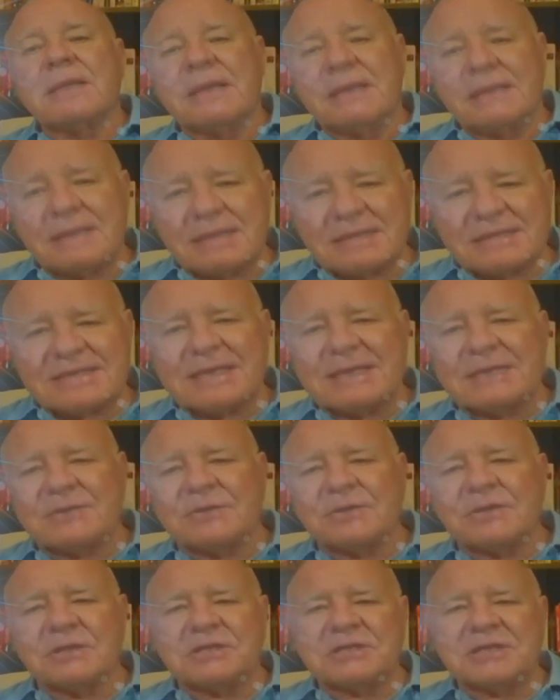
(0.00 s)
Then they say
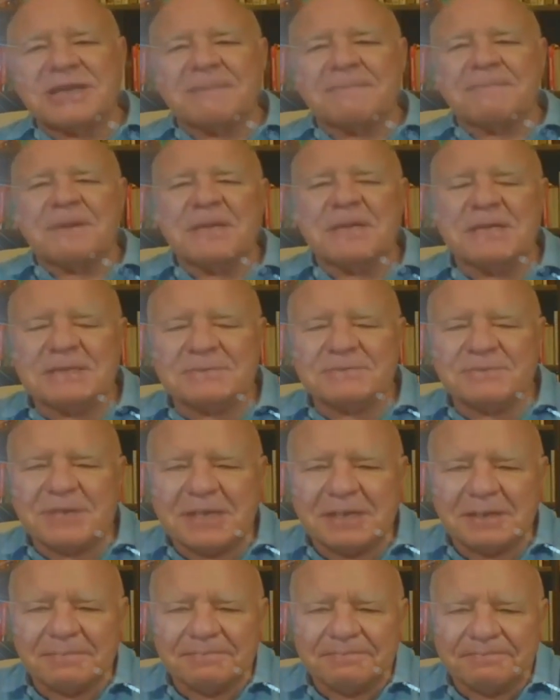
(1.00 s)
to the Japanese,
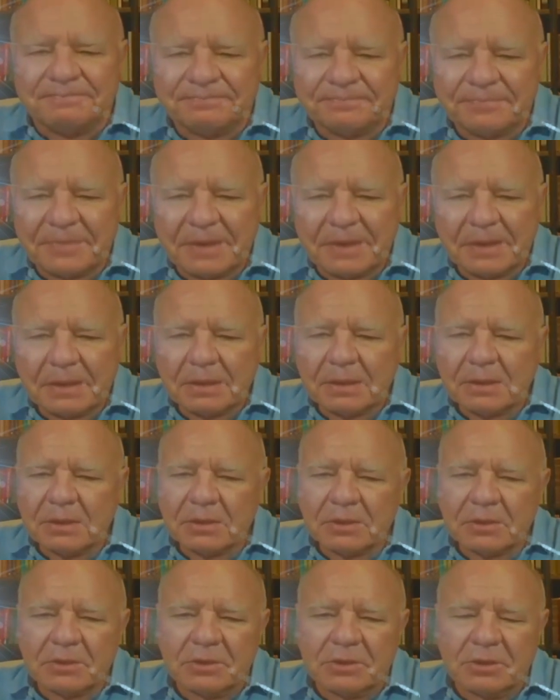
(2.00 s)
well,
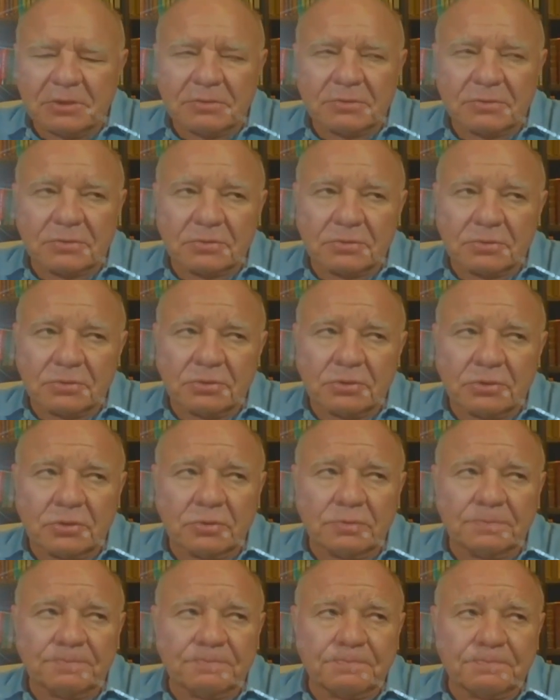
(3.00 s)
you know,
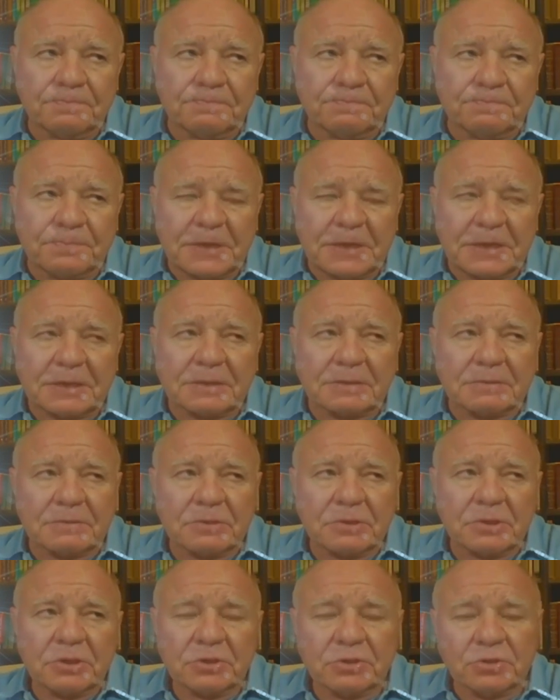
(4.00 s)
you
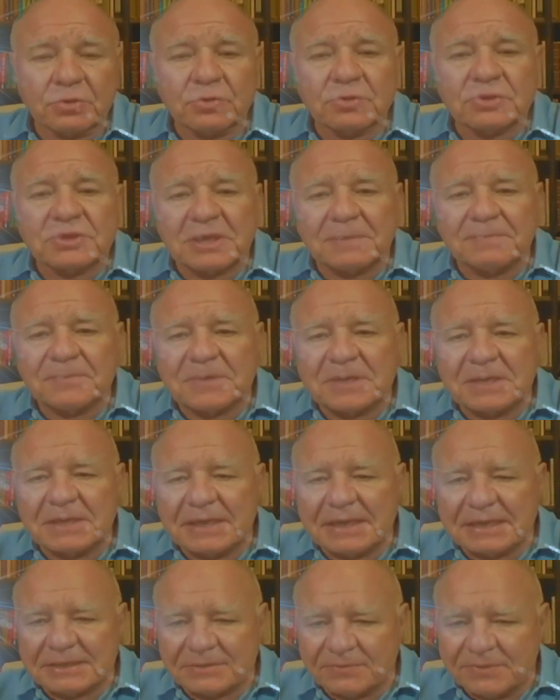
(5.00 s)
better do
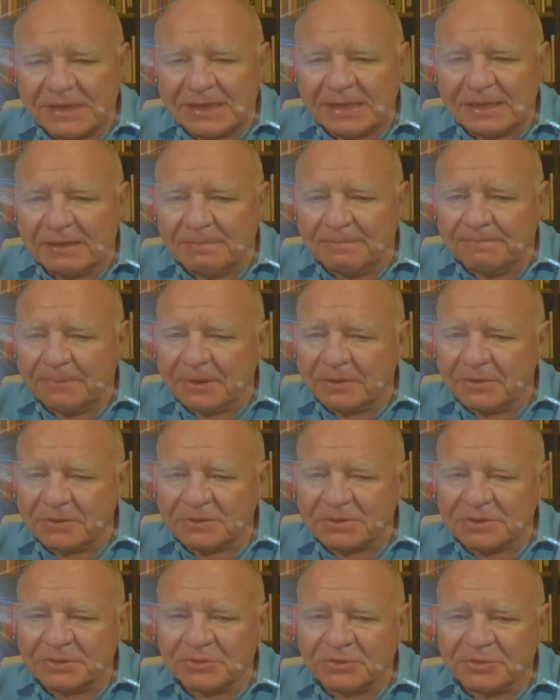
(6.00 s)
something as well
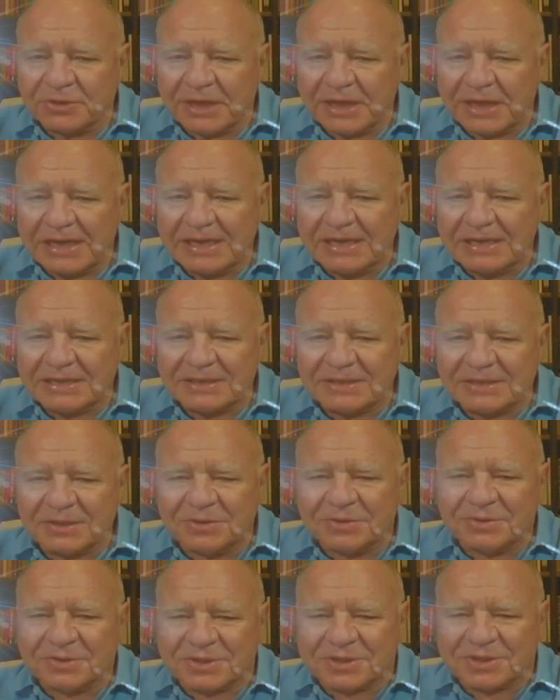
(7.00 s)
because your yen is
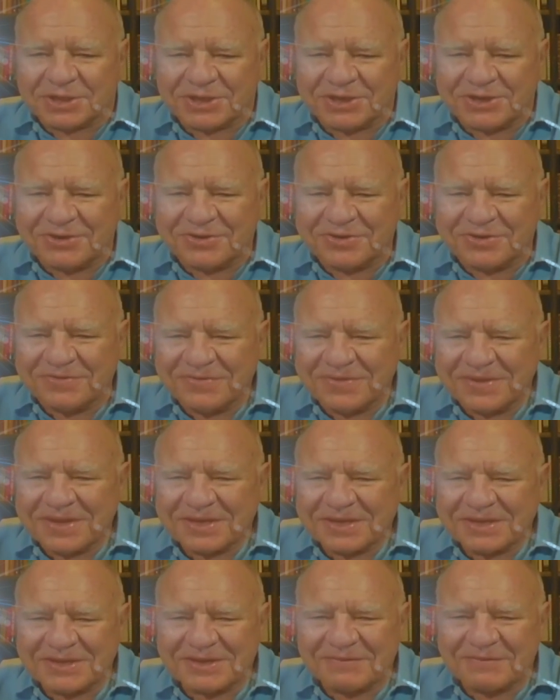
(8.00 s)
too strong.
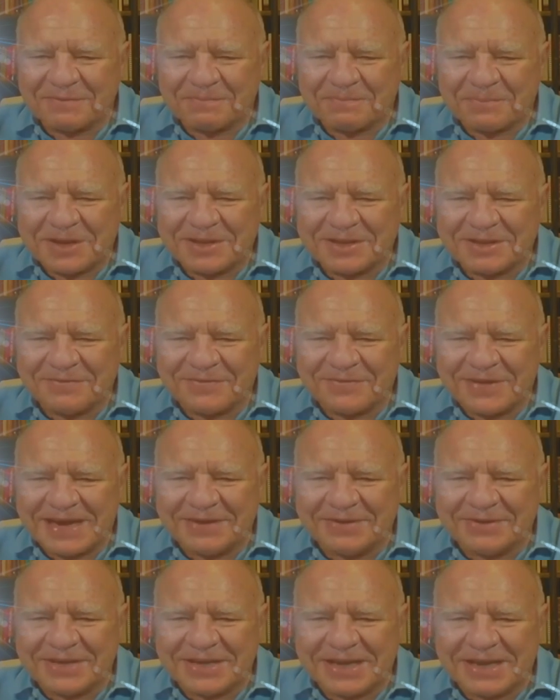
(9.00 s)
So you have to bring the
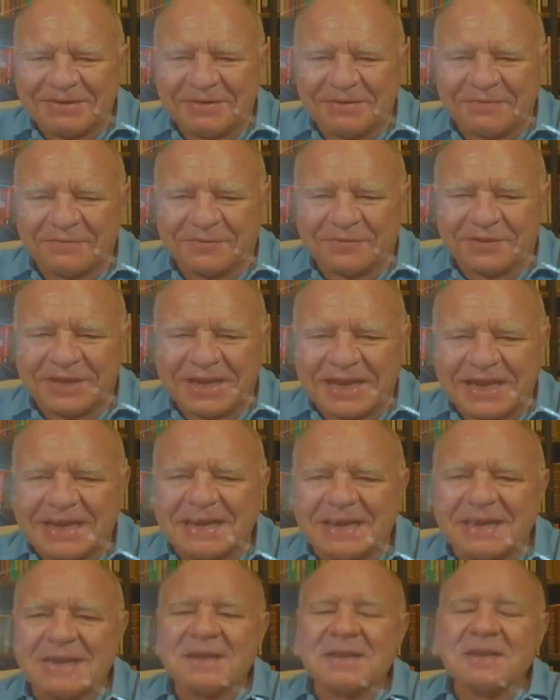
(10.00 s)
value down of the
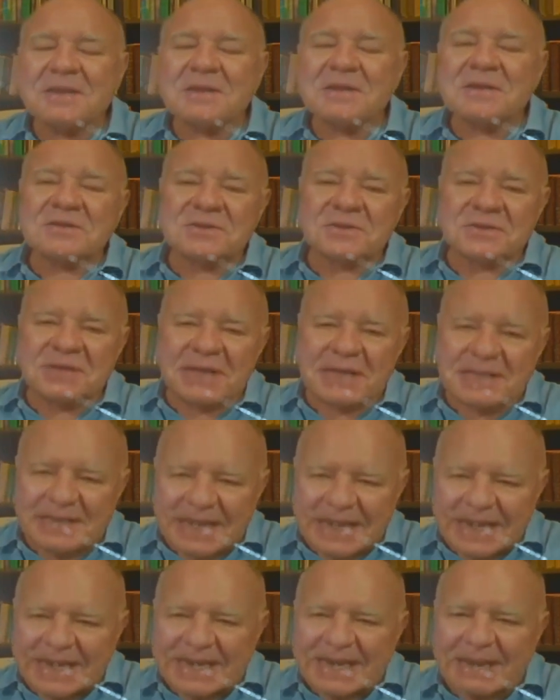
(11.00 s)
yen. So
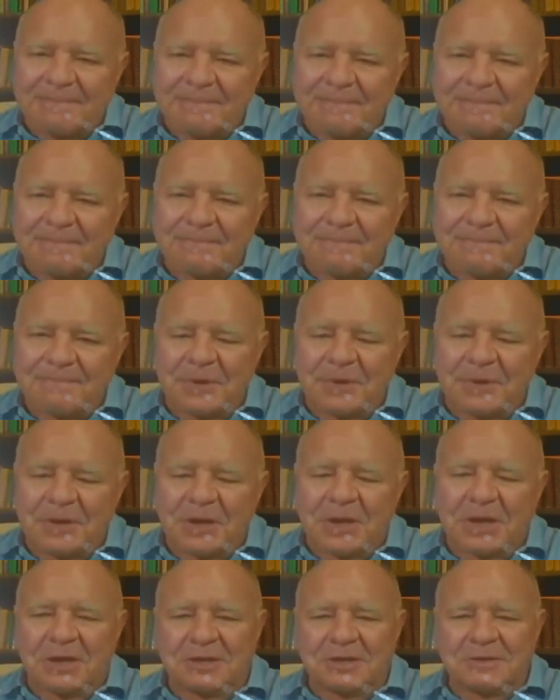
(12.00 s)
then they
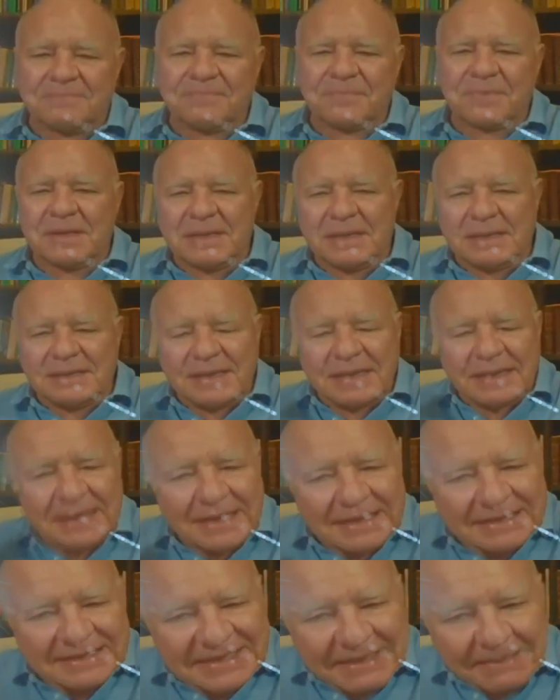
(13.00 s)
embark, and then the
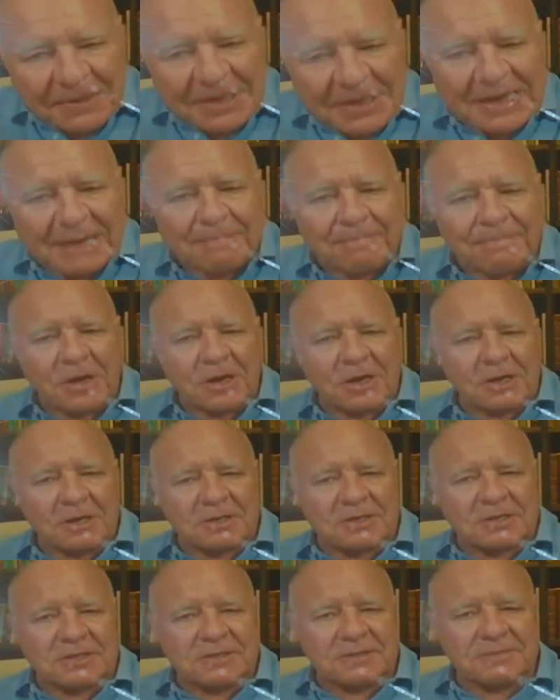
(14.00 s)
ECB
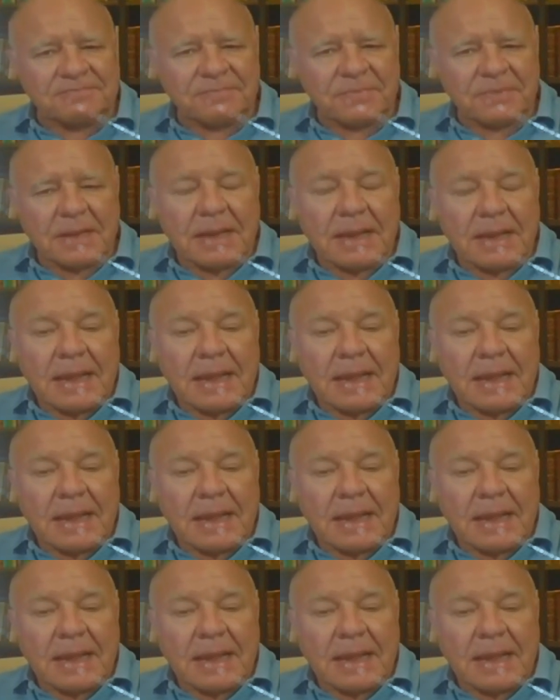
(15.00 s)
embarks.